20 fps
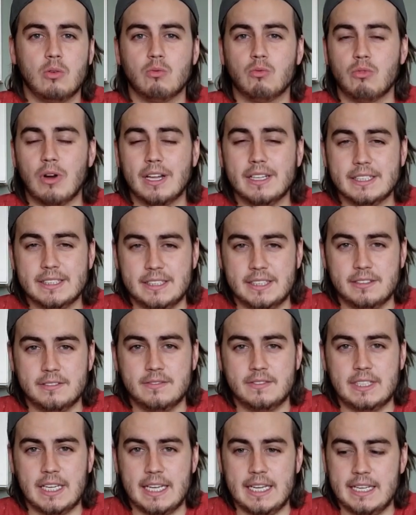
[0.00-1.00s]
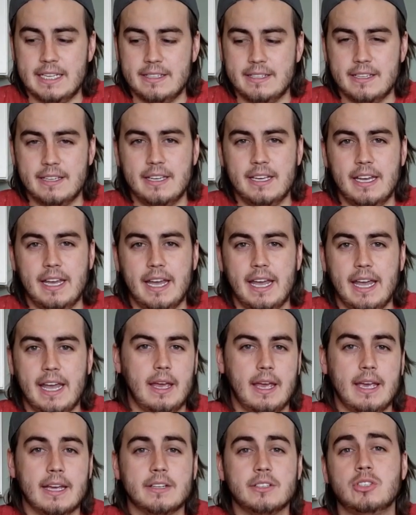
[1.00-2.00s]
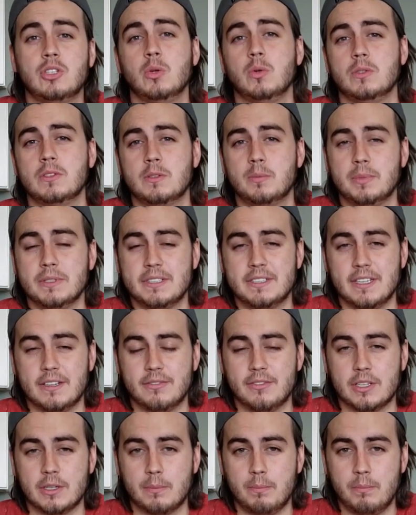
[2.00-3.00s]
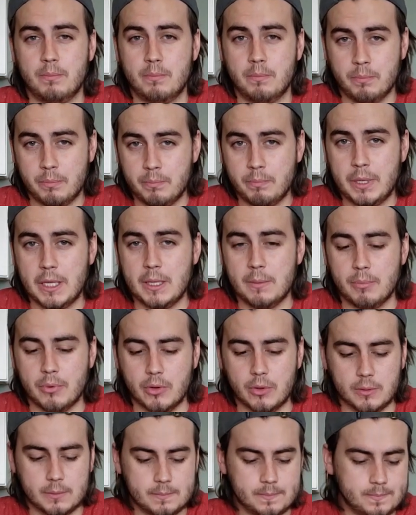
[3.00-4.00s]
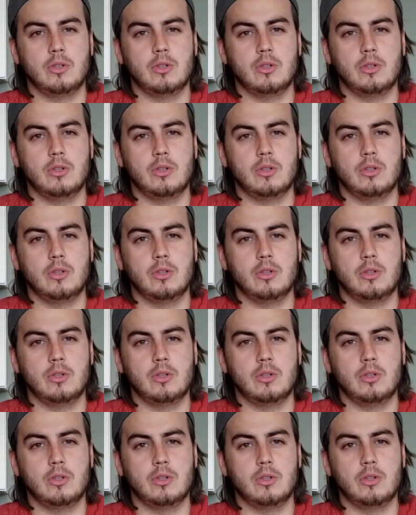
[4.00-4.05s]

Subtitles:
relative date, and to a specific people.